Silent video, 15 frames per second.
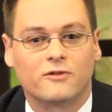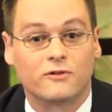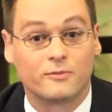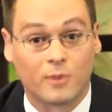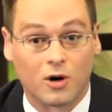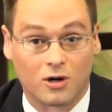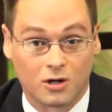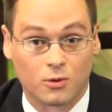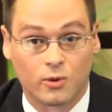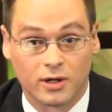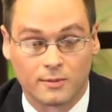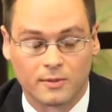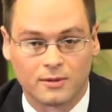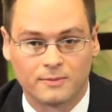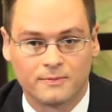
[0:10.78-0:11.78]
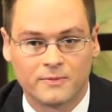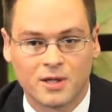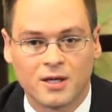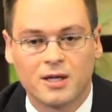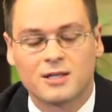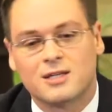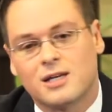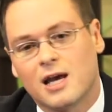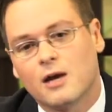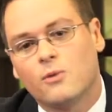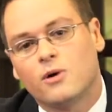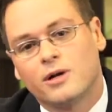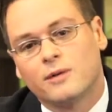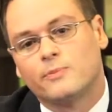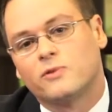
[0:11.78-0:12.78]
firm of Parker Waichman. Today I
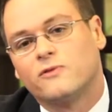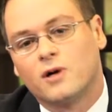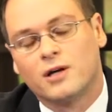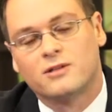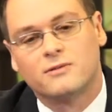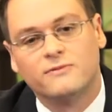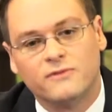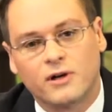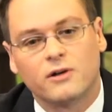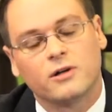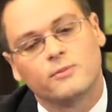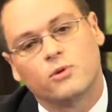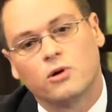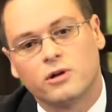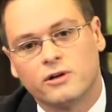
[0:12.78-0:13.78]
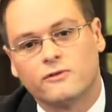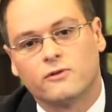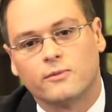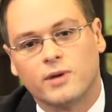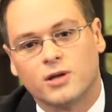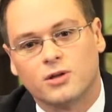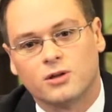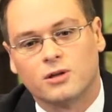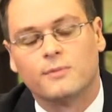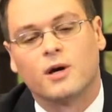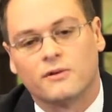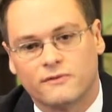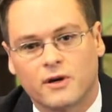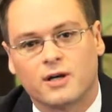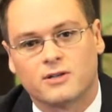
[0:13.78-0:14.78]
want to provide some very important information
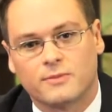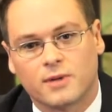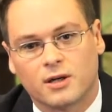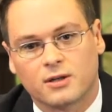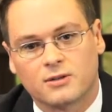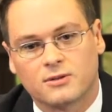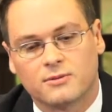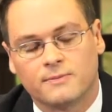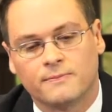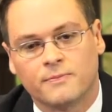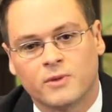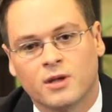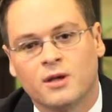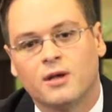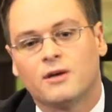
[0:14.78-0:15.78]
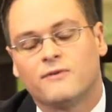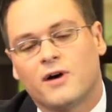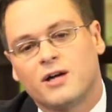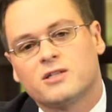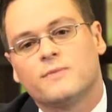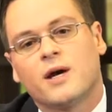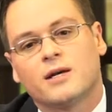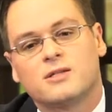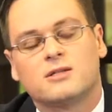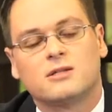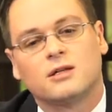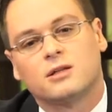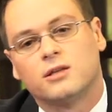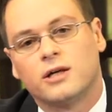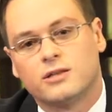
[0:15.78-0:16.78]
about Fosamax. Fosamax is
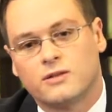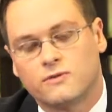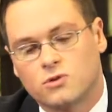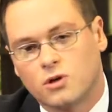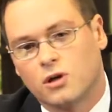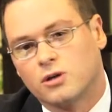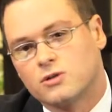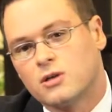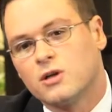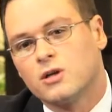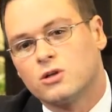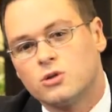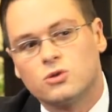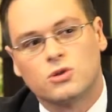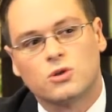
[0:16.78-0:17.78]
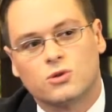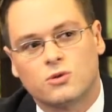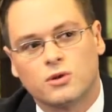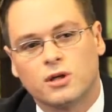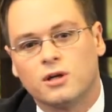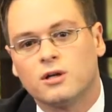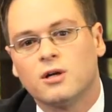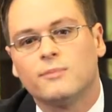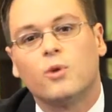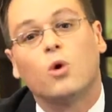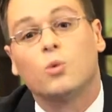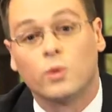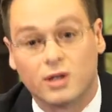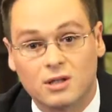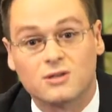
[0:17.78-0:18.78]
in a class of drugs used to treat
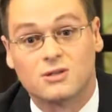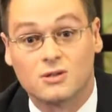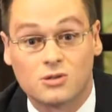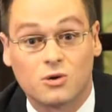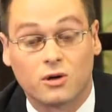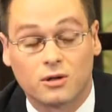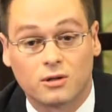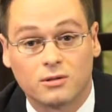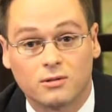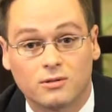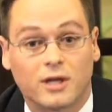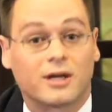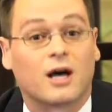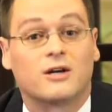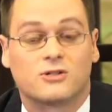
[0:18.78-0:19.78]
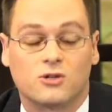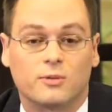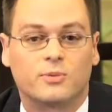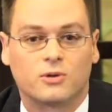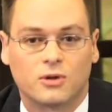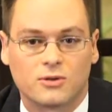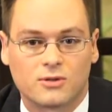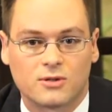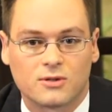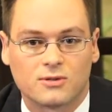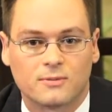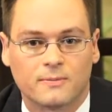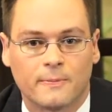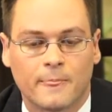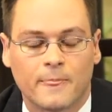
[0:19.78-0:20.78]
bone weakness disorder, like osteoporosis.